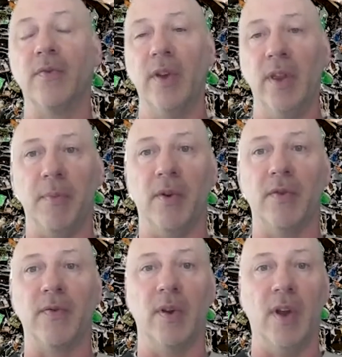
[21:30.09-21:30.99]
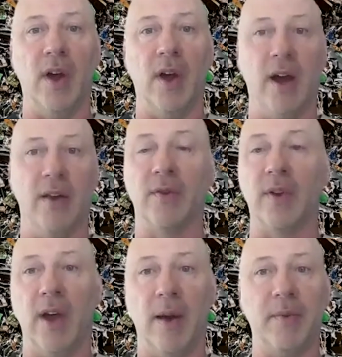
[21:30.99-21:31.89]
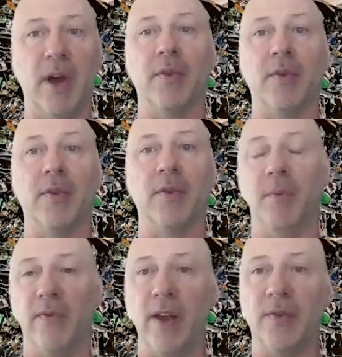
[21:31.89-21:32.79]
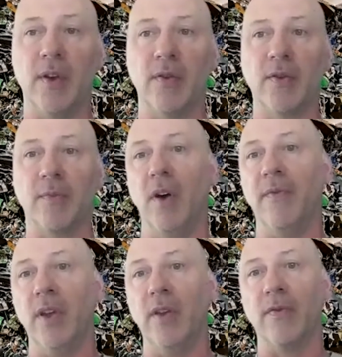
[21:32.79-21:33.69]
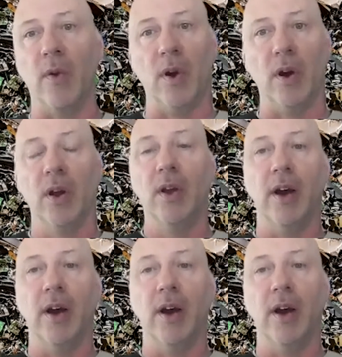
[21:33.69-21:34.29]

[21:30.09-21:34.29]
free labels for a lot of things like laptops and mobile devices, small fees for